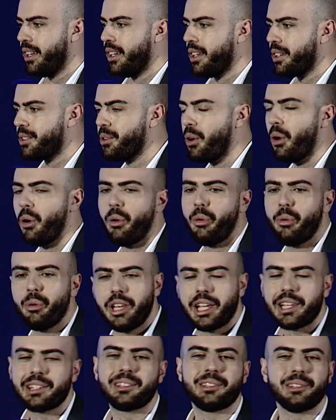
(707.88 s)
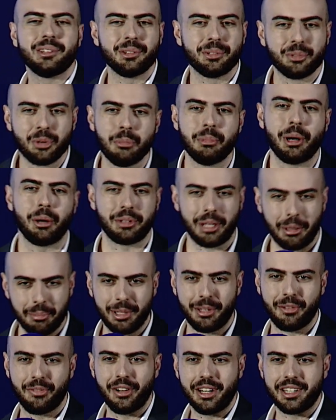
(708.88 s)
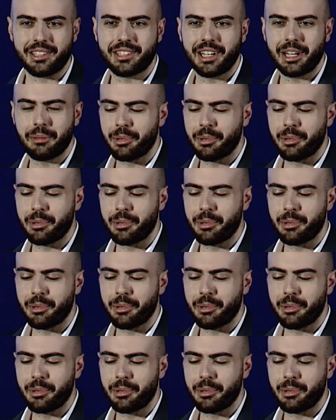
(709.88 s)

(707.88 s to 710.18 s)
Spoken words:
So let's zoom out a bit first, right?